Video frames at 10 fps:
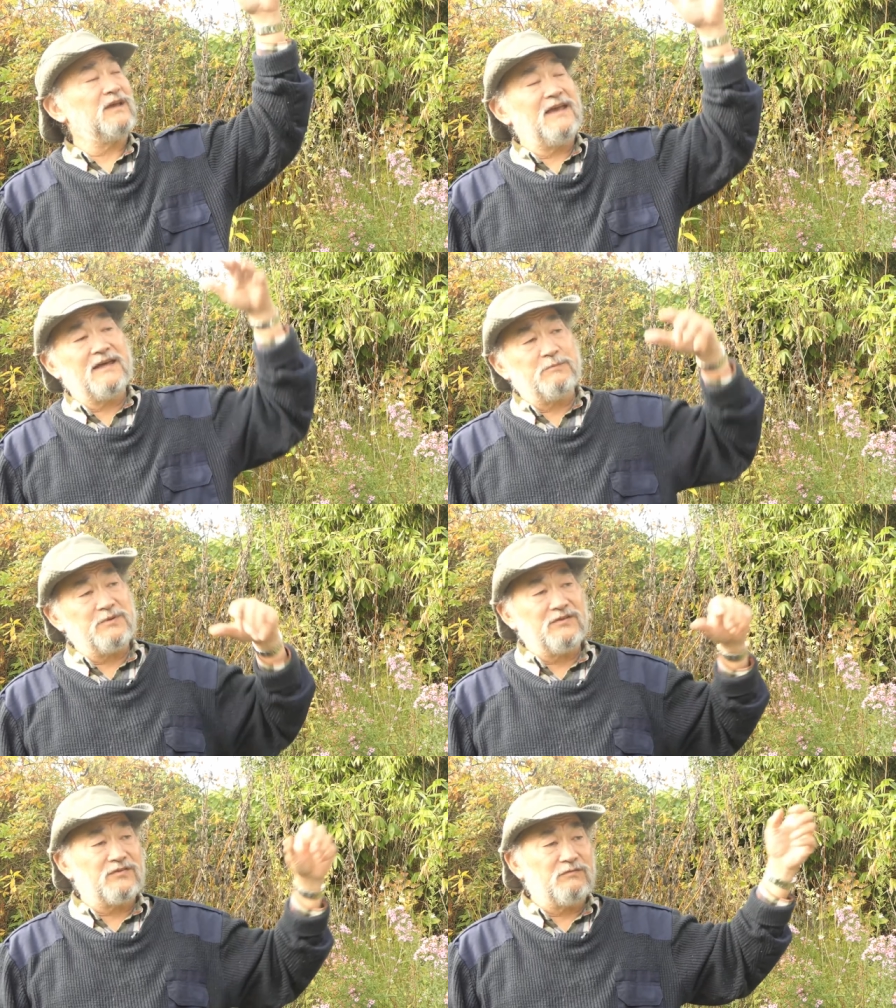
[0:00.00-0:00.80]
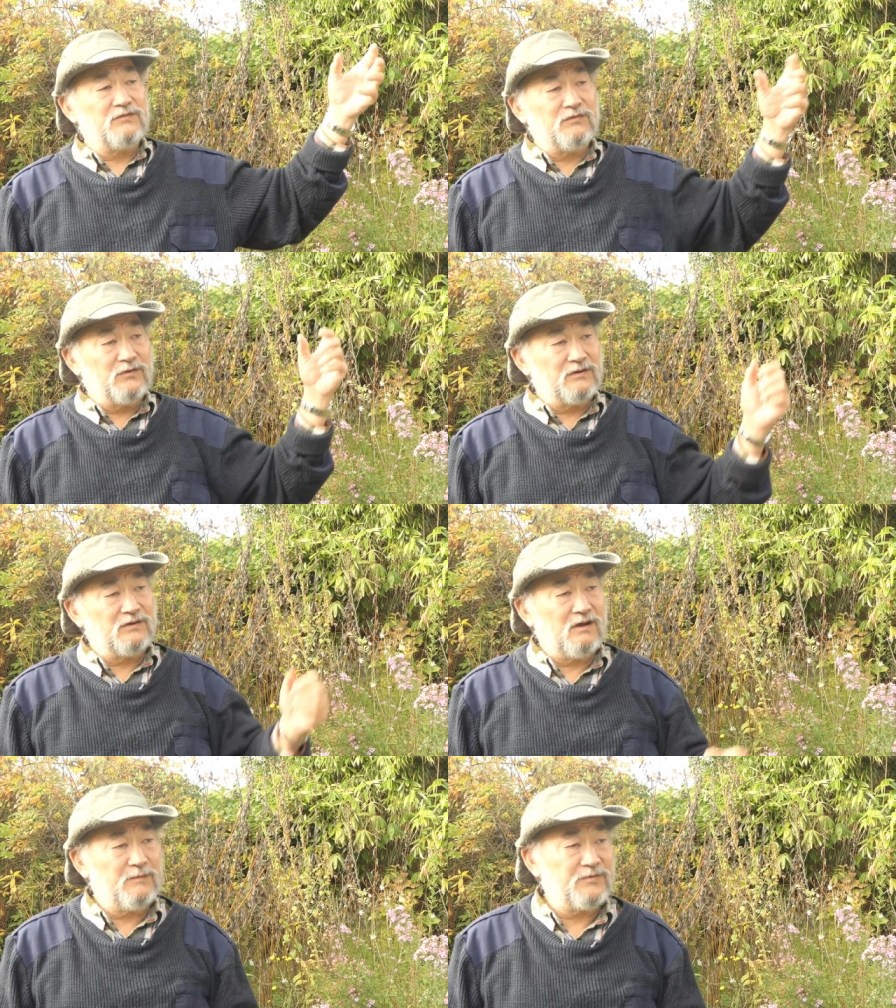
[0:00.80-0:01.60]
canopies of
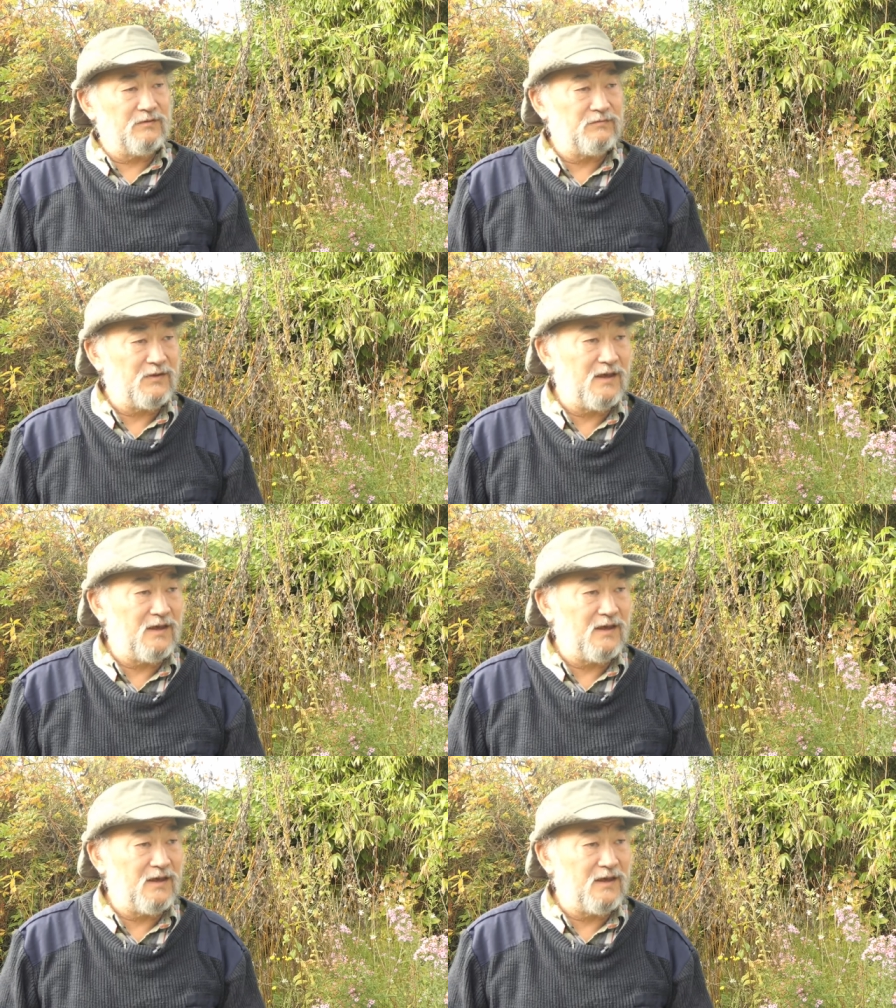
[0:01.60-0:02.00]
different types of